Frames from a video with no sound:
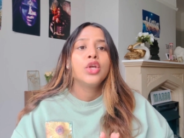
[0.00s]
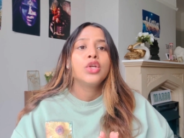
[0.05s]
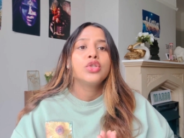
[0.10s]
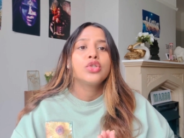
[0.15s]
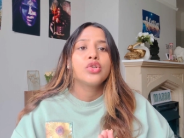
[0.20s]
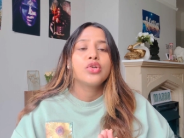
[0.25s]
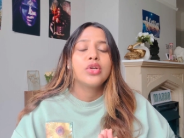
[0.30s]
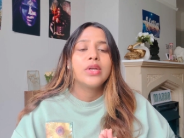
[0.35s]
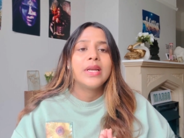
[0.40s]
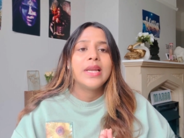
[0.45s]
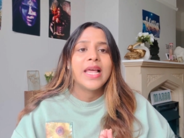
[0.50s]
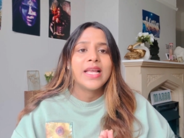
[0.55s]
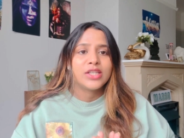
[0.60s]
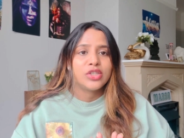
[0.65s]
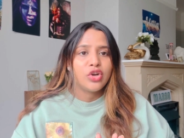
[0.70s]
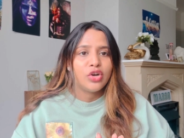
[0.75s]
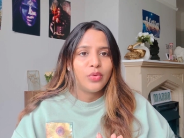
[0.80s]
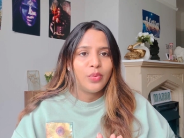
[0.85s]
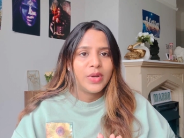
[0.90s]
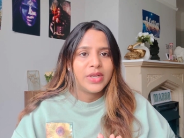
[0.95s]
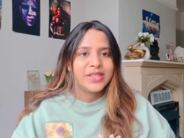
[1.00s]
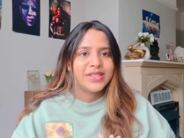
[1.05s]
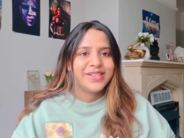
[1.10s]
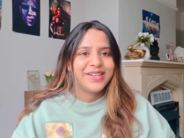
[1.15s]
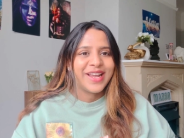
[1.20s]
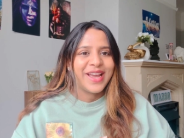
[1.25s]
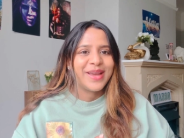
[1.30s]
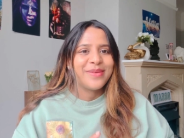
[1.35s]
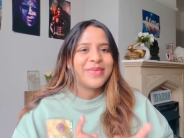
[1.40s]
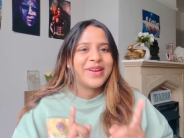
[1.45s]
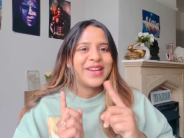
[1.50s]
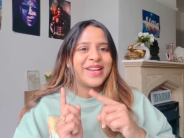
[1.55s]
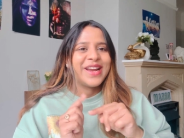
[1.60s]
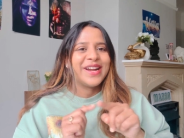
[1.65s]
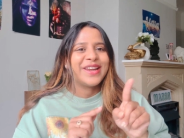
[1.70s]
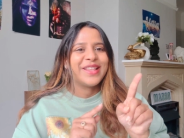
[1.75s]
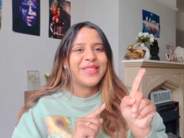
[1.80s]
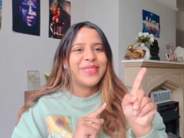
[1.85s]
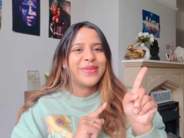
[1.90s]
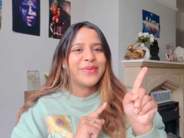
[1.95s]
So let's not waste the time and
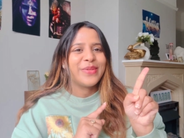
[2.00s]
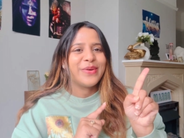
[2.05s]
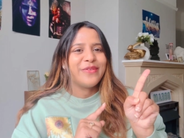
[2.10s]
get into the